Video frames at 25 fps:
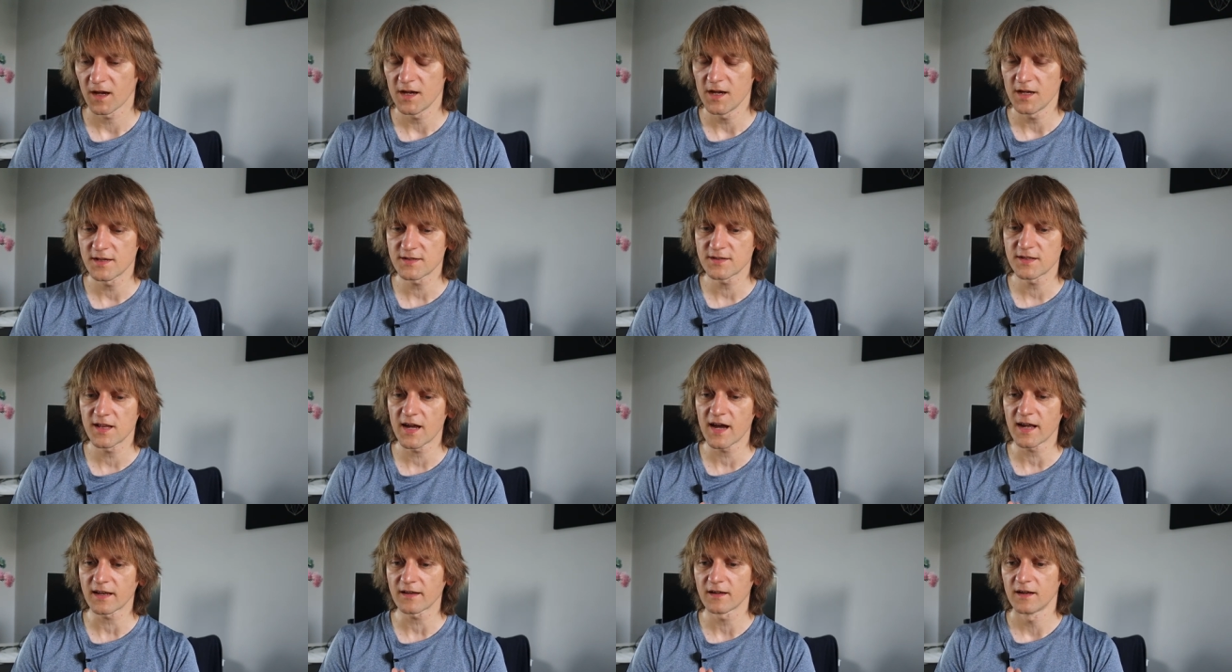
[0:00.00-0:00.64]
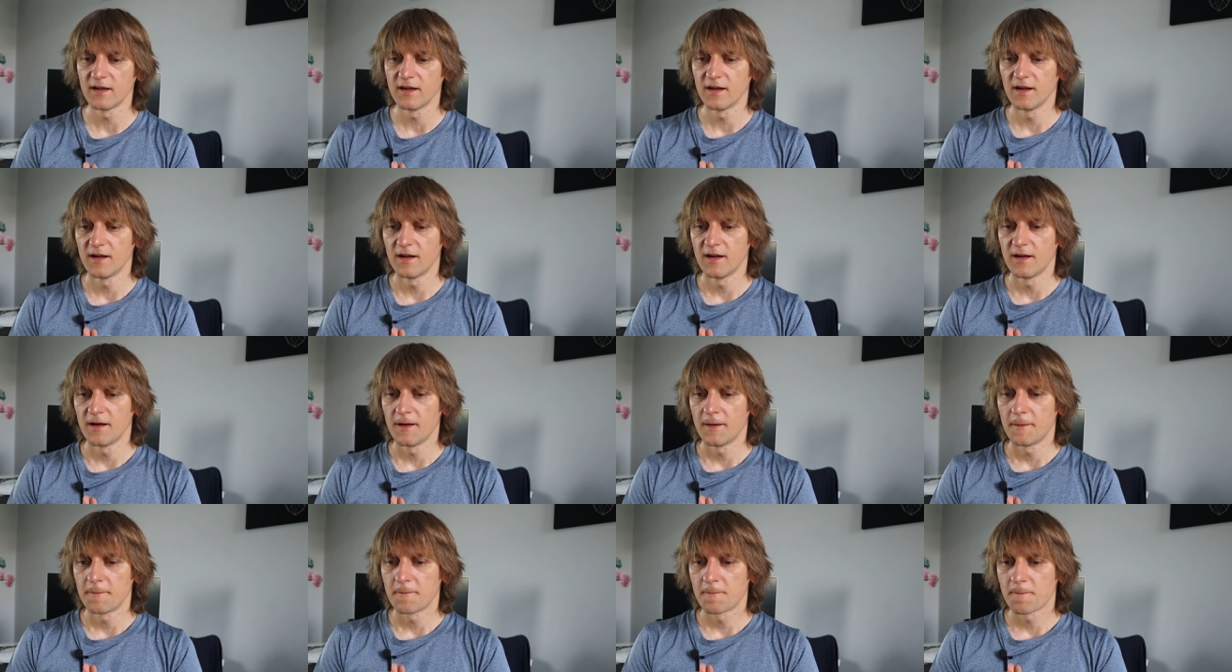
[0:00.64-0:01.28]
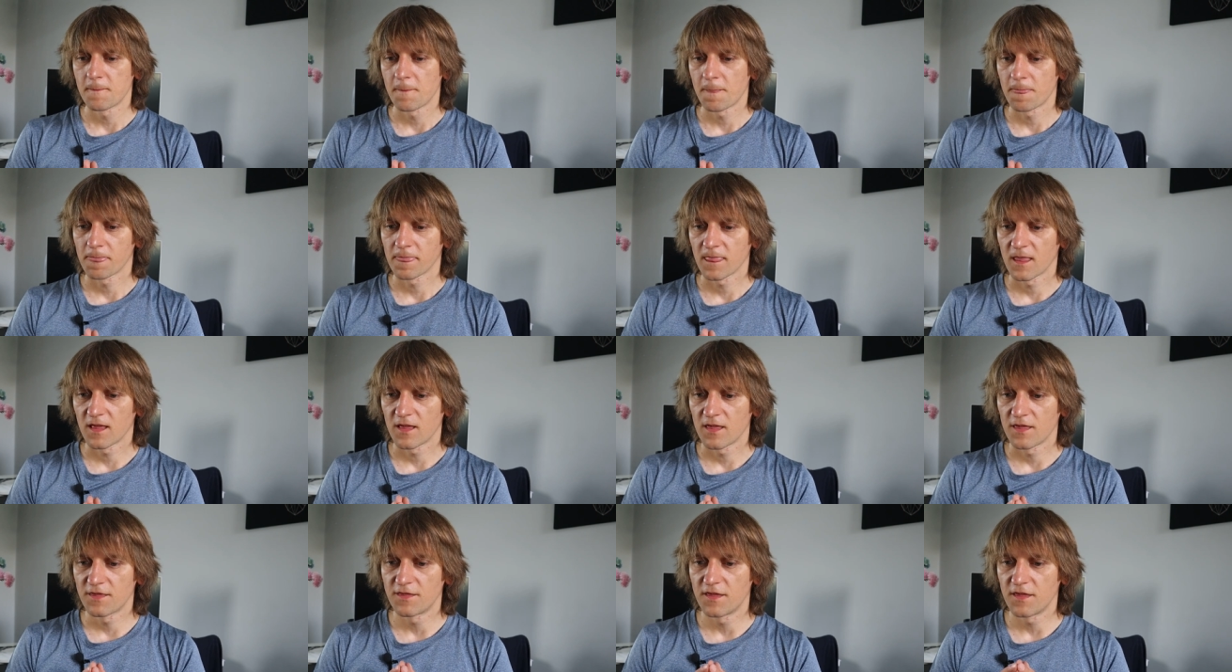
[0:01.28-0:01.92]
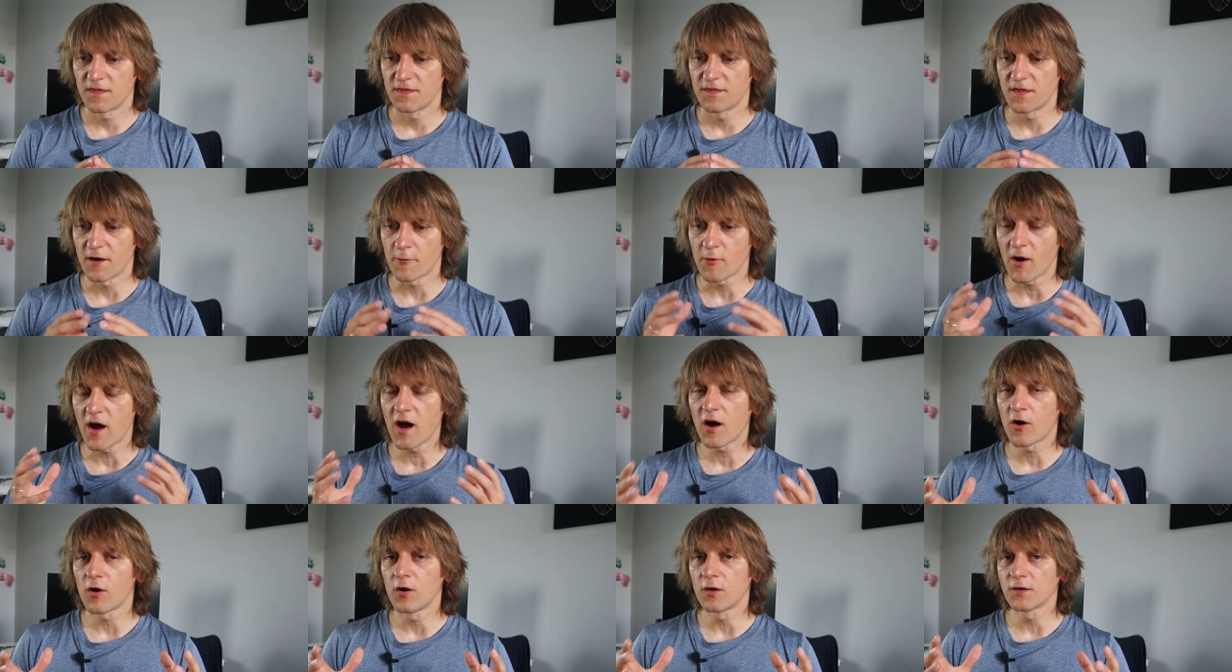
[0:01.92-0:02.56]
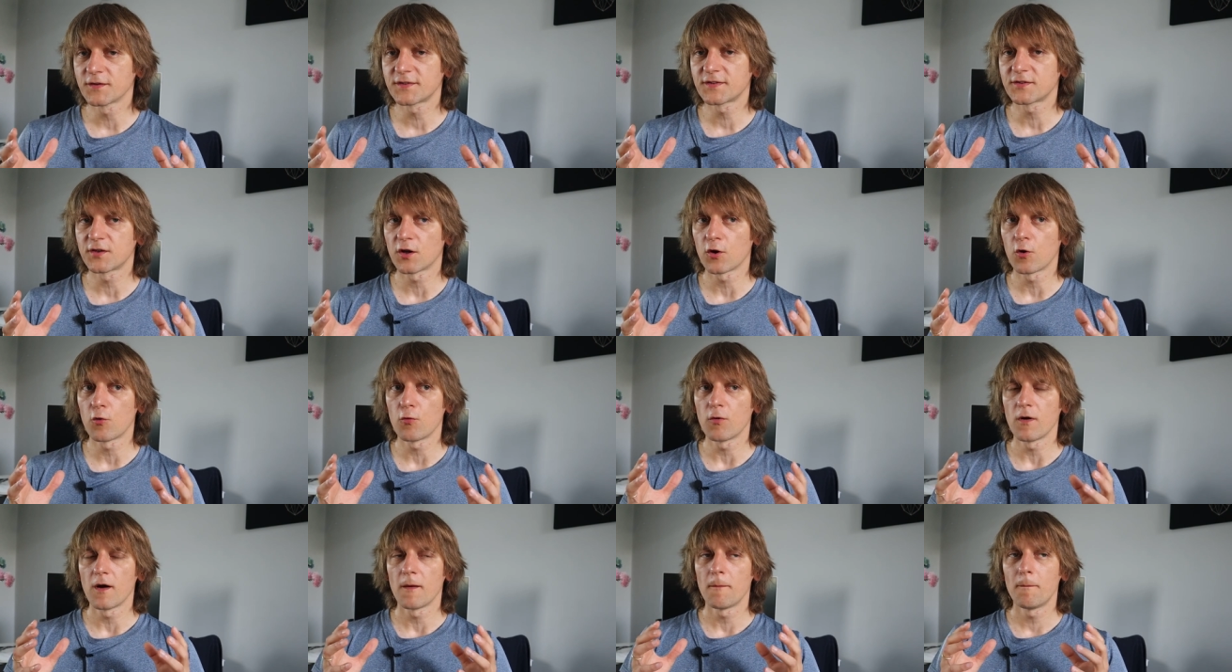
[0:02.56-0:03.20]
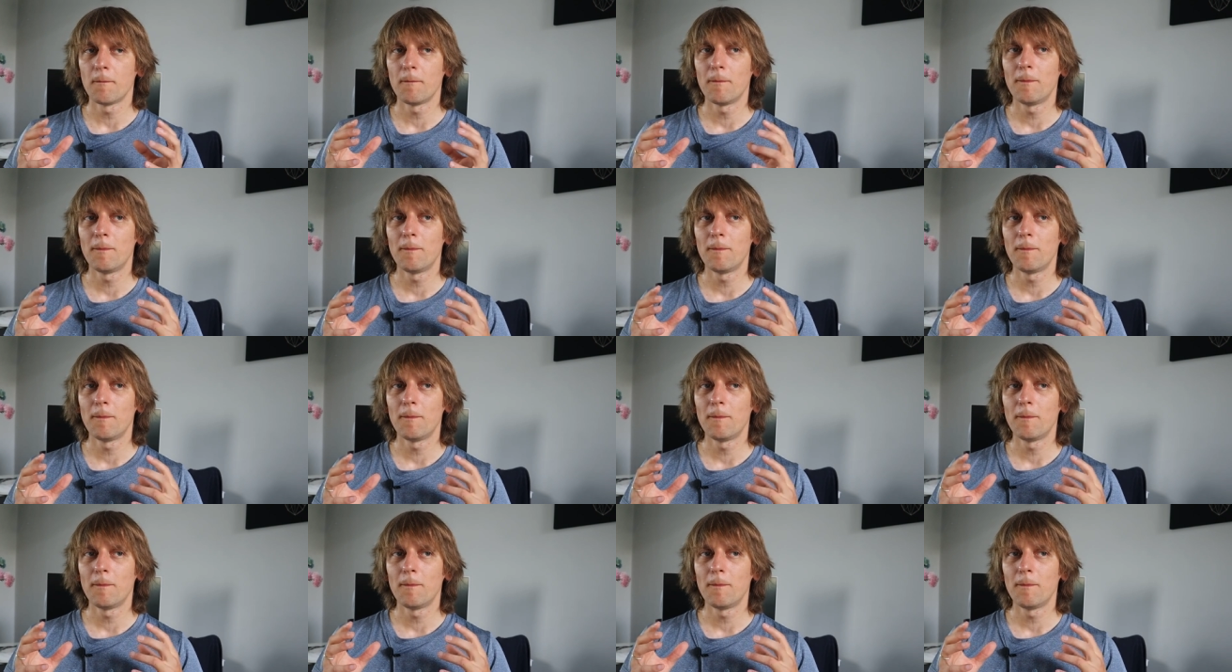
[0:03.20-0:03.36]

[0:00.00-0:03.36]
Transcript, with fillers: is that there are also